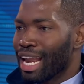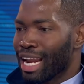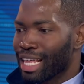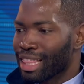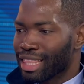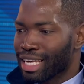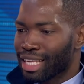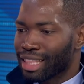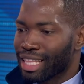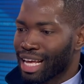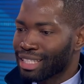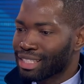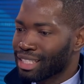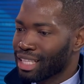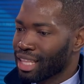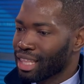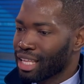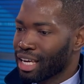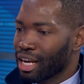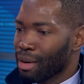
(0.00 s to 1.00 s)
And I think that's
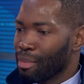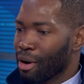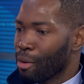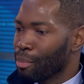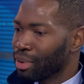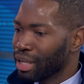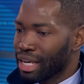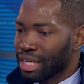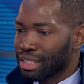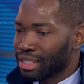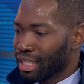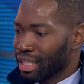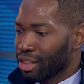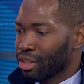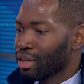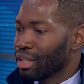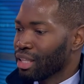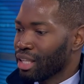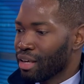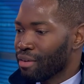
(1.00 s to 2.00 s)
the thing about plays is that
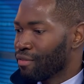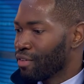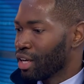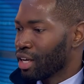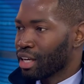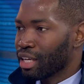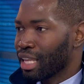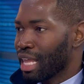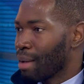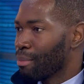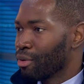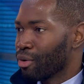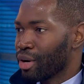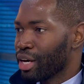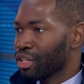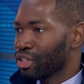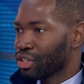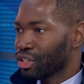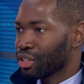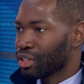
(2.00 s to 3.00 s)
they're living
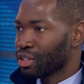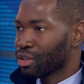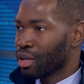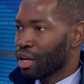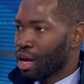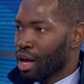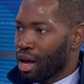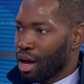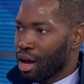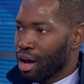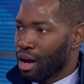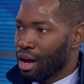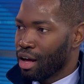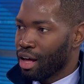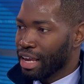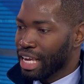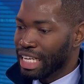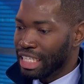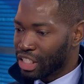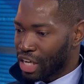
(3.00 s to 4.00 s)
collaborations.
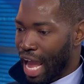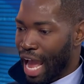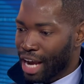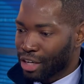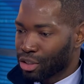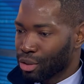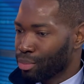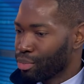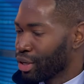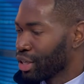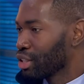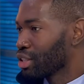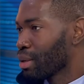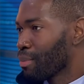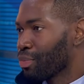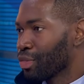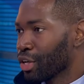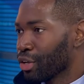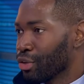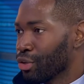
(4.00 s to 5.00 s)
Uh, each actor brings
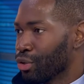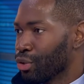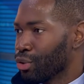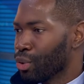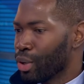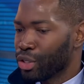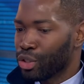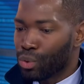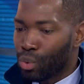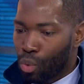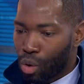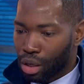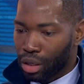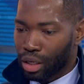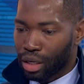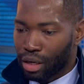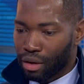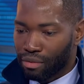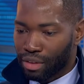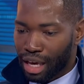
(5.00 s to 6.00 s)
something new, and you want
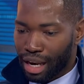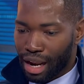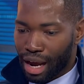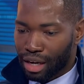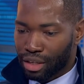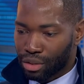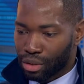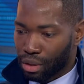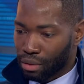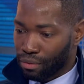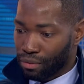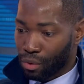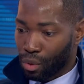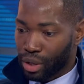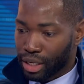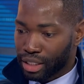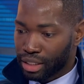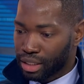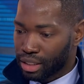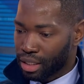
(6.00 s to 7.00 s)
to give that actor a
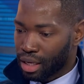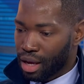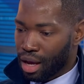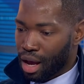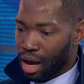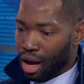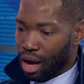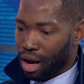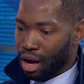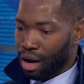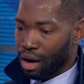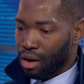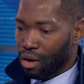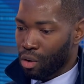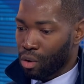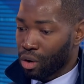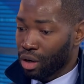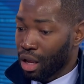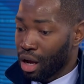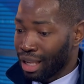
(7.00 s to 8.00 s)
voice uh,
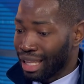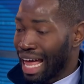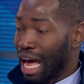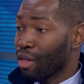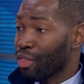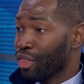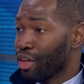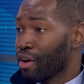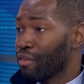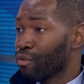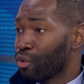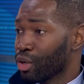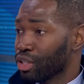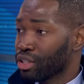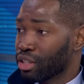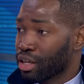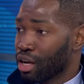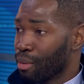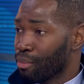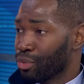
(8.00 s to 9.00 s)
or allow their
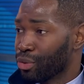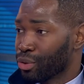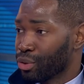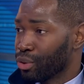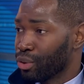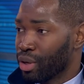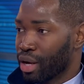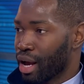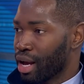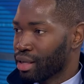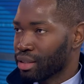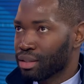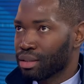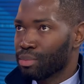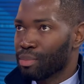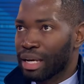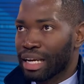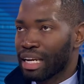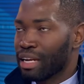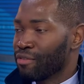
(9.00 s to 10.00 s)
voice to come through
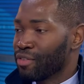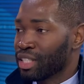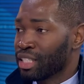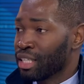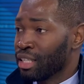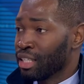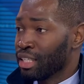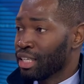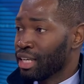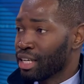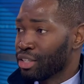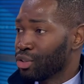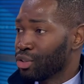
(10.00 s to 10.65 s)
as magnificently